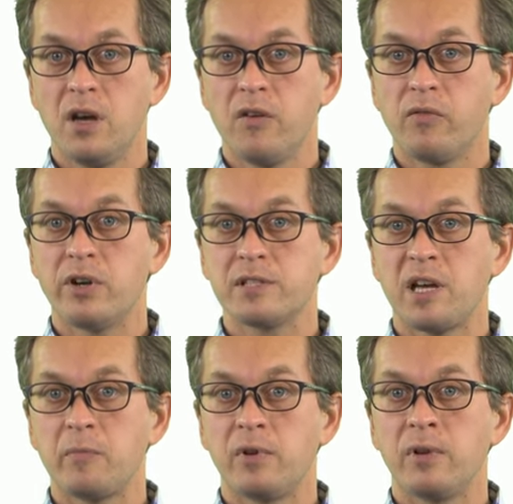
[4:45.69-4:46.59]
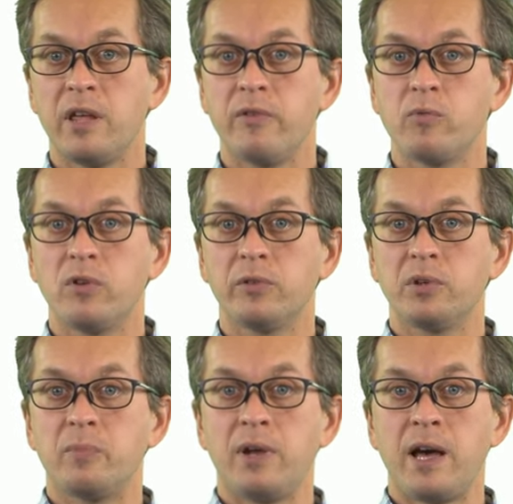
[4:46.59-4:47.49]
For example, if you want to
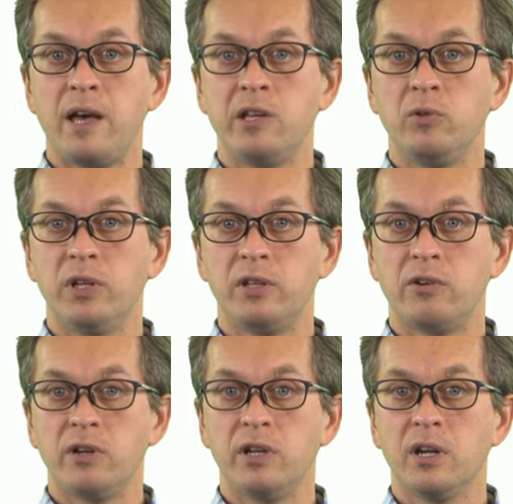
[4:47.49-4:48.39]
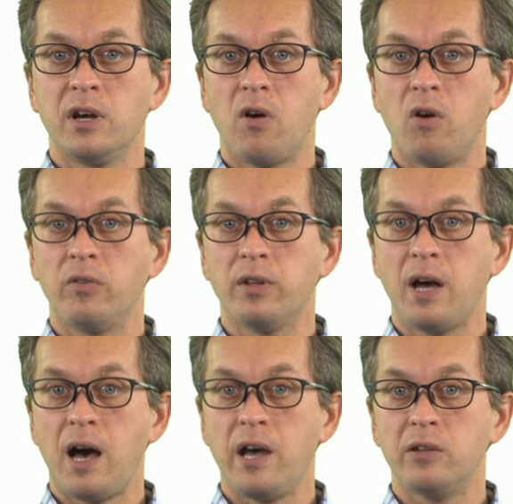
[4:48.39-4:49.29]
apply a unitary on
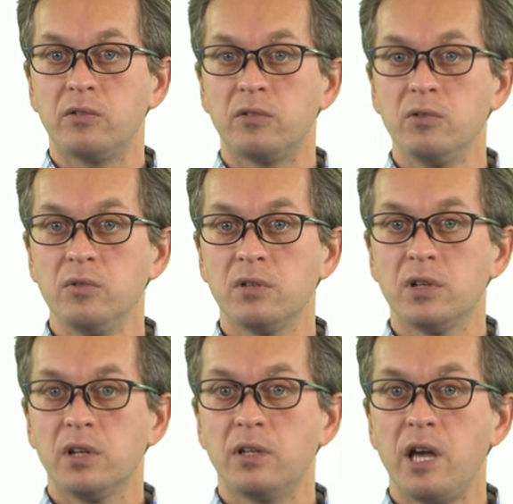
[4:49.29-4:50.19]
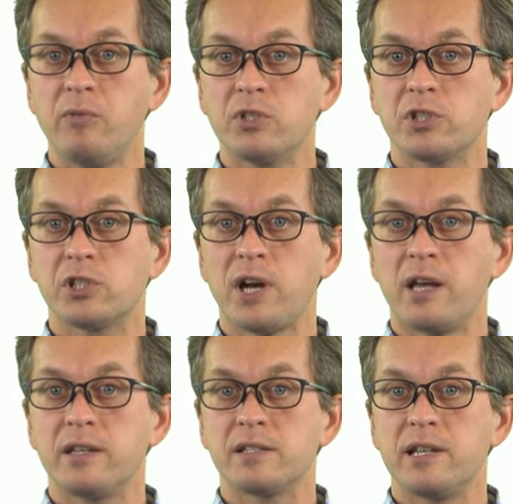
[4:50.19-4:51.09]
ion 2, then we just shine
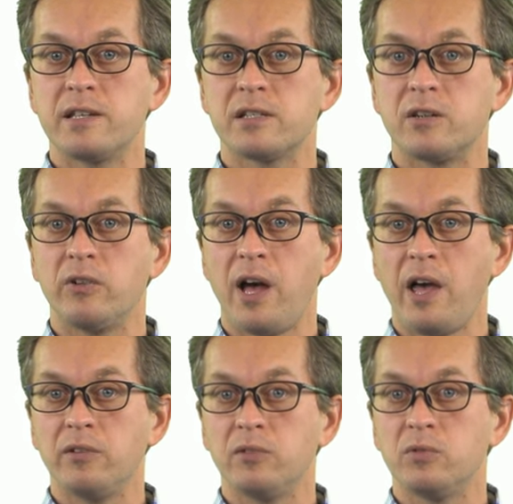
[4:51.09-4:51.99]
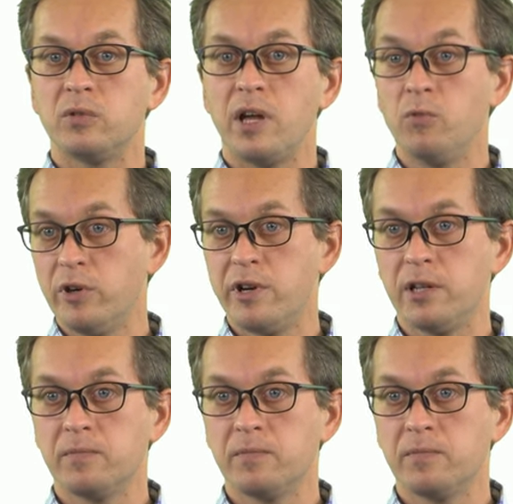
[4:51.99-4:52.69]
this laser on ion 2 and we're done.